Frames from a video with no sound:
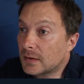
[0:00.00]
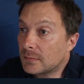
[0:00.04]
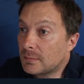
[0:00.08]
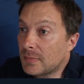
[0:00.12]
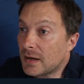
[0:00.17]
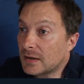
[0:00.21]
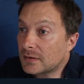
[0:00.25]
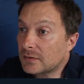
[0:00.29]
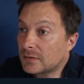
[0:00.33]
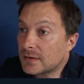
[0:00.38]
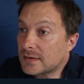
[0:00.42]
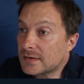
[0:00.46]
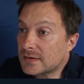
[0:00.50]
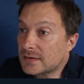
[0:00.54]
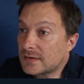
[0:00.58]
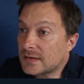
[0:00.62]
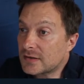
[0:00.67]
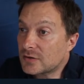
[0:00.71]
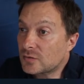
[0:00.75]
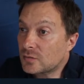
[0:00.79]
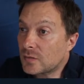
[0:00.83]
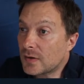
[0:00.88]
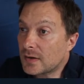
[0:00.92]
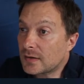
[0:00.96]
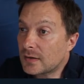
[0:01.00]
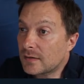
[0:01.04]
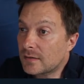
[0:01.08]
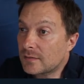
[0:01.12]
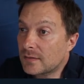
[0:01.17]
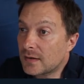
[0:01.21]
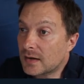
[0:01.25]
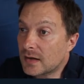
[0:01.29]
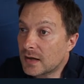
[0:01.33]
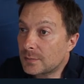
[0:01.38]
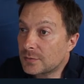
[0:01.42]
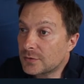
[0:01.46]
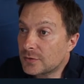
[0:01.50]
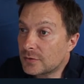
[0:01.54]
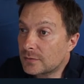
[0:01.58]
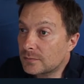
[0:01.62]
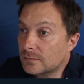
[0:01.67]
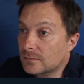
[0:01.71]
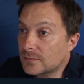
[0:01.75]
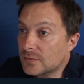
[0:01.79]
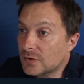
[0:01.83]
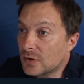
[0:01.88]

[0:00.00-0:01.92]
button is this one, the capture.